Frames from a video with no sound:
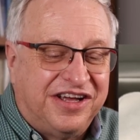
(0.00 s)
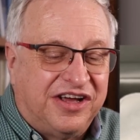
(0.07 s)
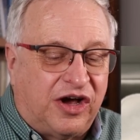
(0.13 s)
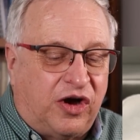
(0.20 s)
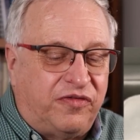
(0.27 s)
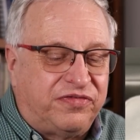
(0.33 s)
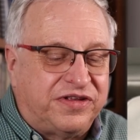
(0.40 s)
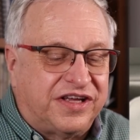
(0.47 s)

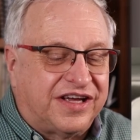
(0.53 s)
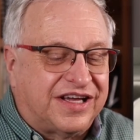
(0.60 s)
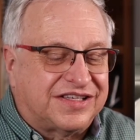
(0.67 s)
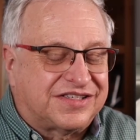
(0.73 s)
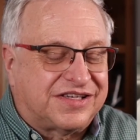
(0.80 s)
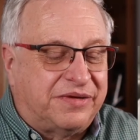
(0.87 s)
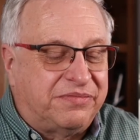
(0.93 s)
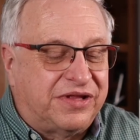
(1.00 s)
Hopefully you got
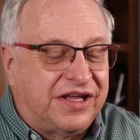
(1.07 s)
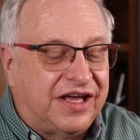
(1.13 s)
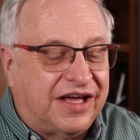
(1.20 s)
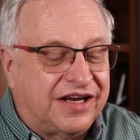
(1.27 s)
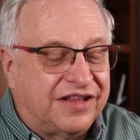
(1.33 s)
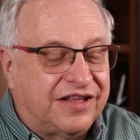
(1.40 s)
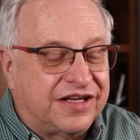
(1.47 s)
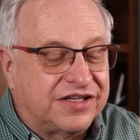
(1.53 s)
something
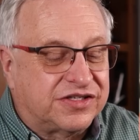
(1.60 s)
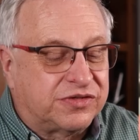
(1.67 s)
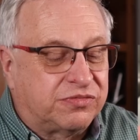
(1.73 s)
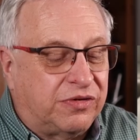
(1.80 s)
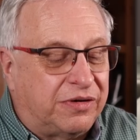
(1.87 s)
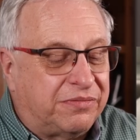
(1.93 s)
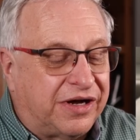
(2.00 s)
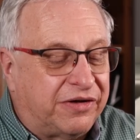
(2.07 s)
out of this,
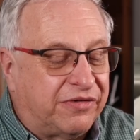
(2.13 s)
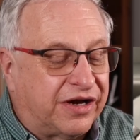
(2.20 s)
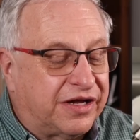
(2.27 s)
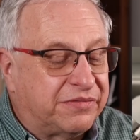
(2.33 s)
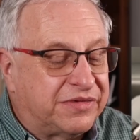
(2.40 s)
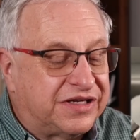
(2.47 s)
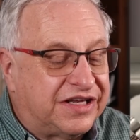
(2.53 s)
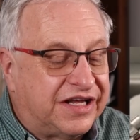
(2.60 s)
what my
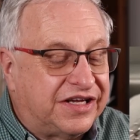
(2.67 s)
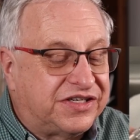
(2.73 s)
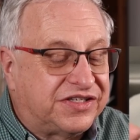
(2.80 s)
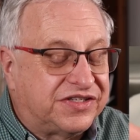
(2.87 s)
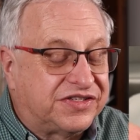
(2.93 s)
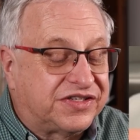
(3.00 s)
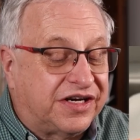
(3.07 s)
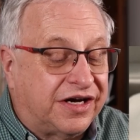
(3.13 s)

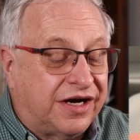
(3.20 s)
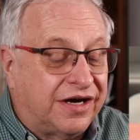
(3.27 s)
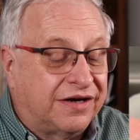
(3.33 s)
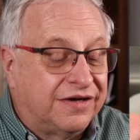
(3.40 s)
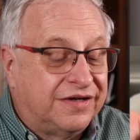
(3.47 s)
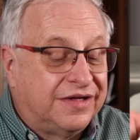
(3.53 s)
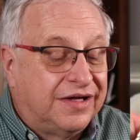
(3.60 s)
recommendations are,